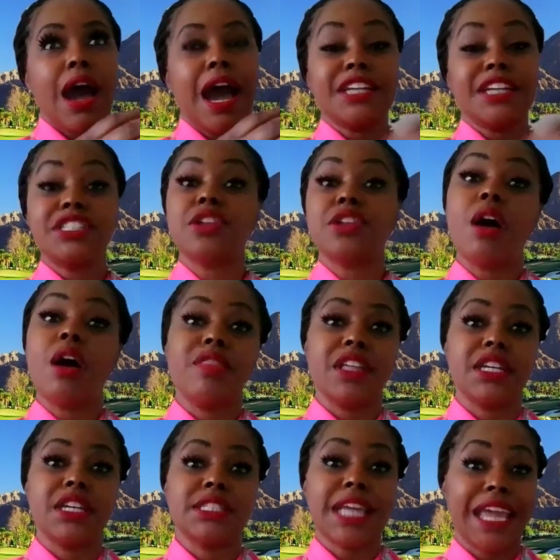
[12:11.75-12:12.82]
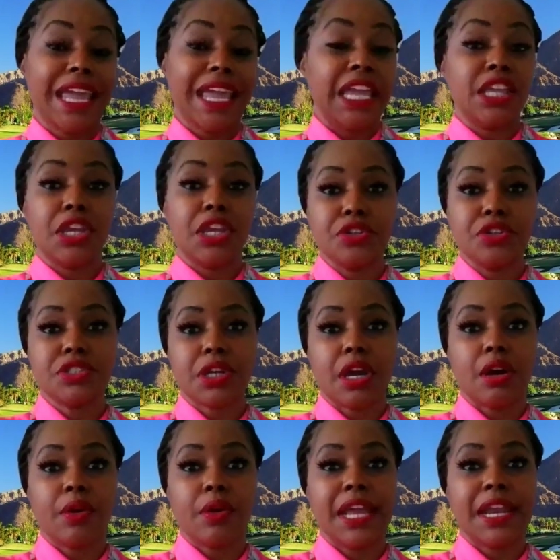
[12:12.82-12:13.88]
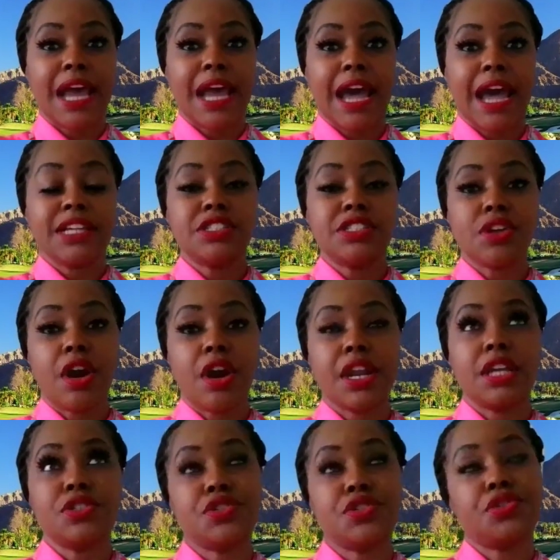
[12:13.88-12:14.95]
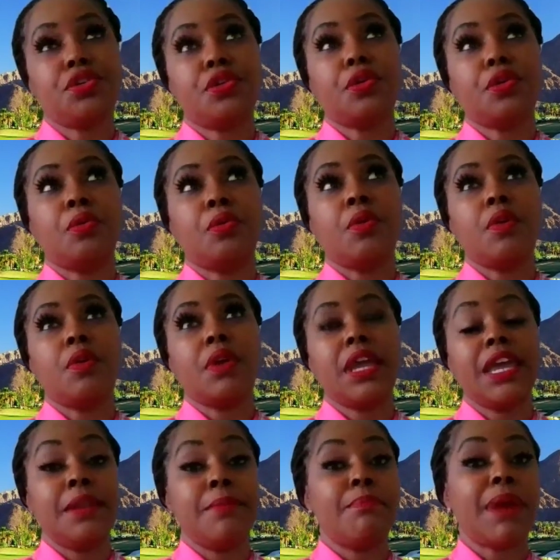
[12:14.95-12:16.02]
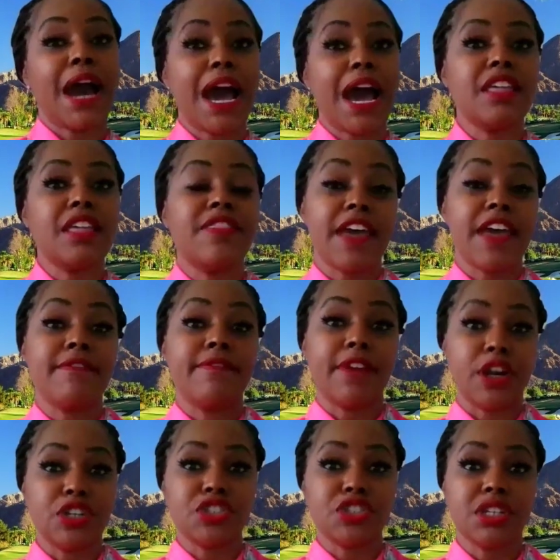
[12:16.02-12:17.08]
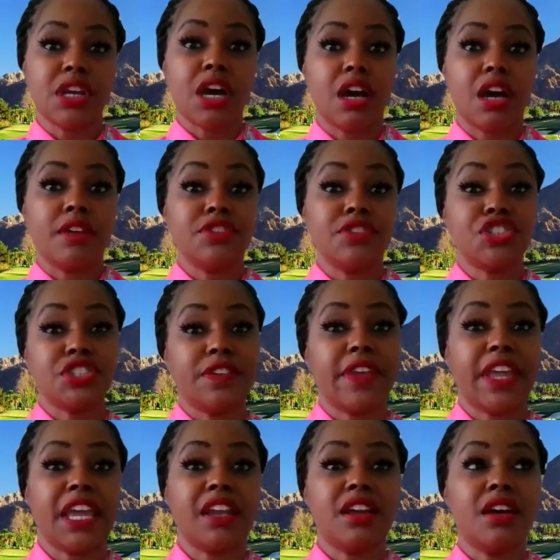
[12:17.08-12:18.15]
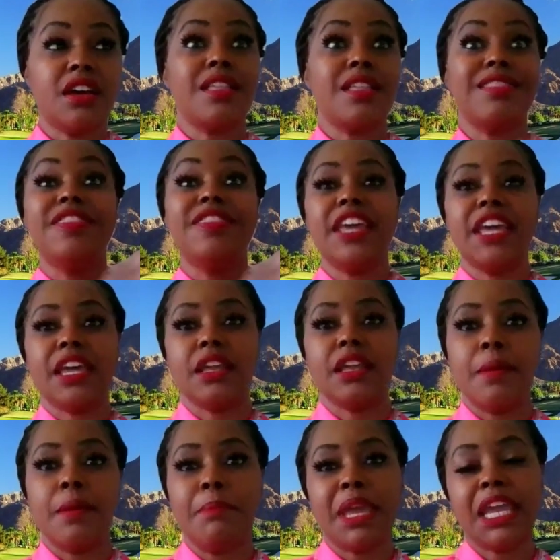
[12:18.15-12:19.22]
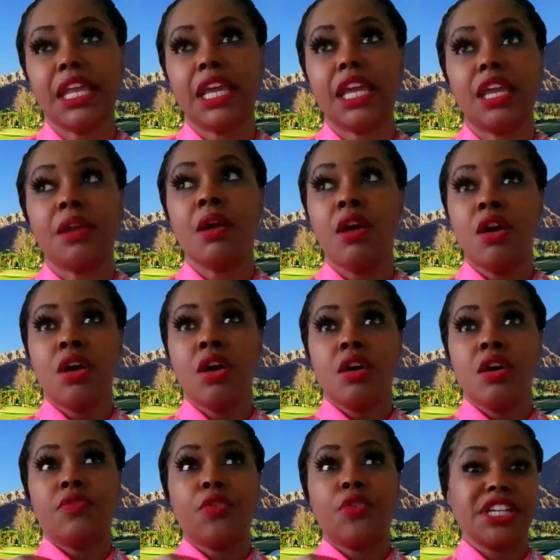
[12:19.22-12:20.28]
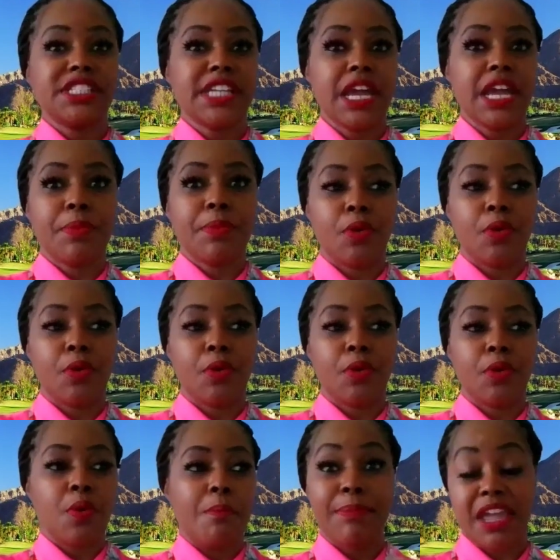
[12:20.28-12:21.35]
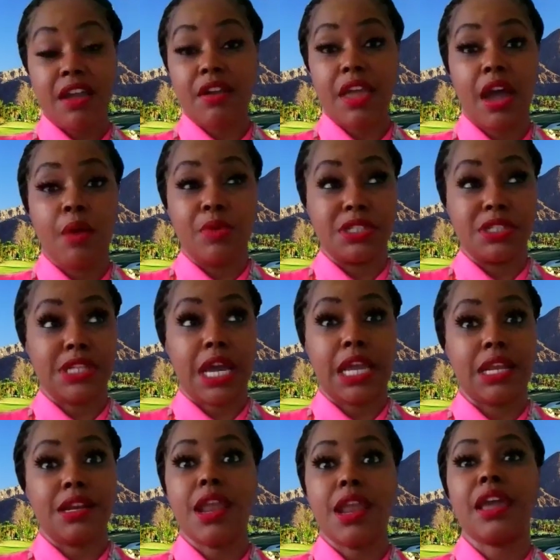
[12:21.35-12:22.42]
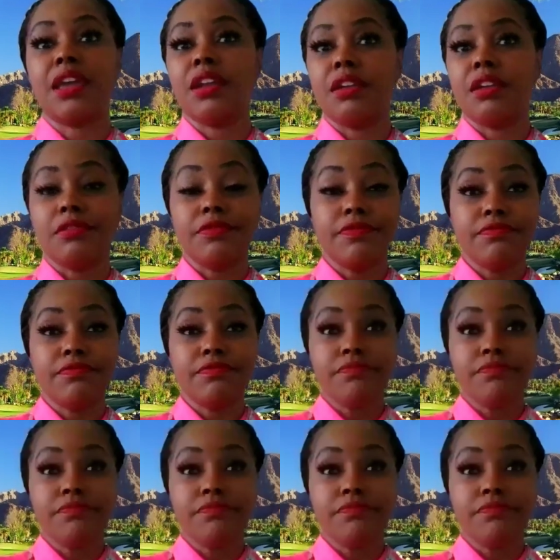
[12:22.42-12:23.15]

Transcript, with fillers: I saw this eight years ago and I started to embody that version of Shavannah then, meaning for example, my bank account was like negative